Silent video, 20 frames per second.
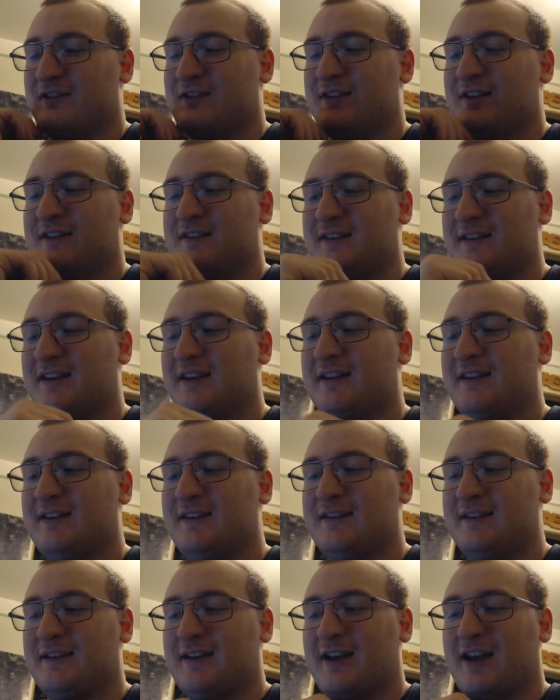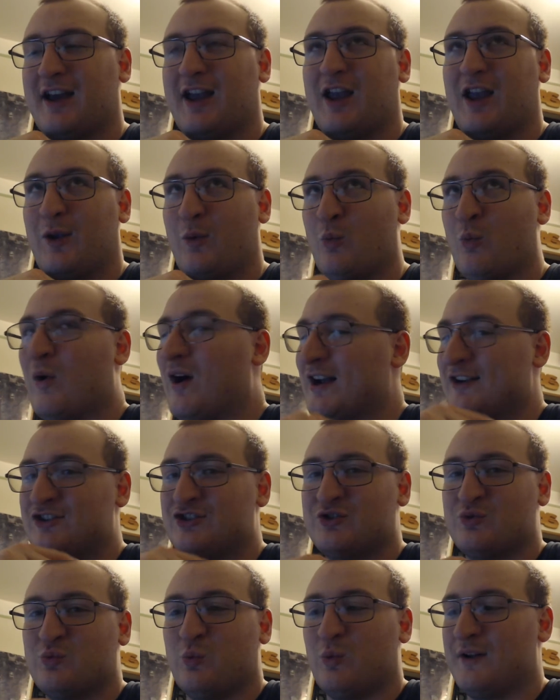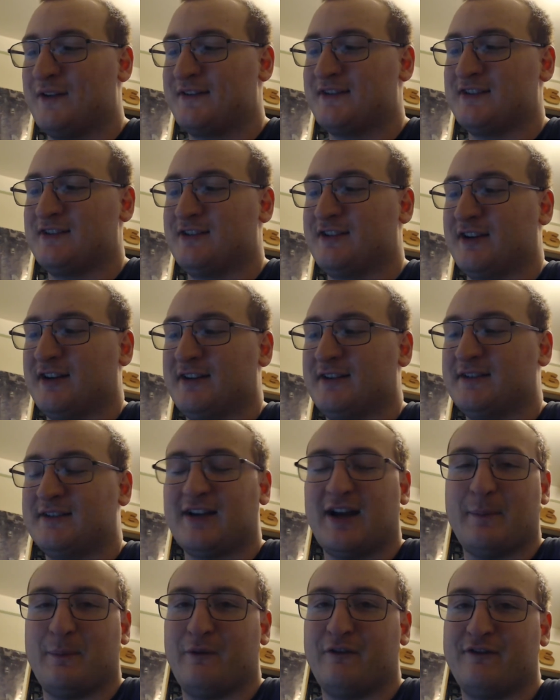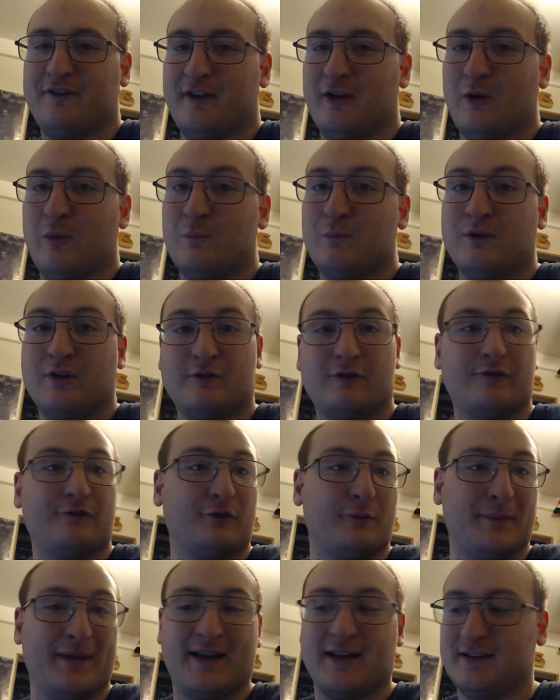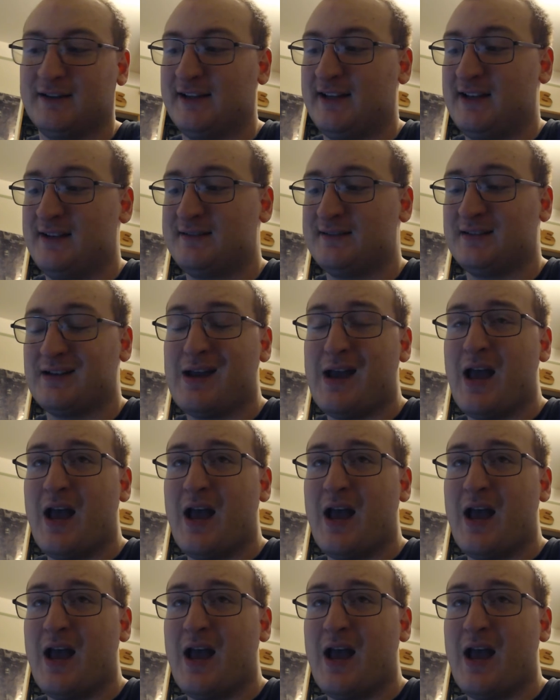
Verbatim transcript: This is a watch once and done type of film, for me at least.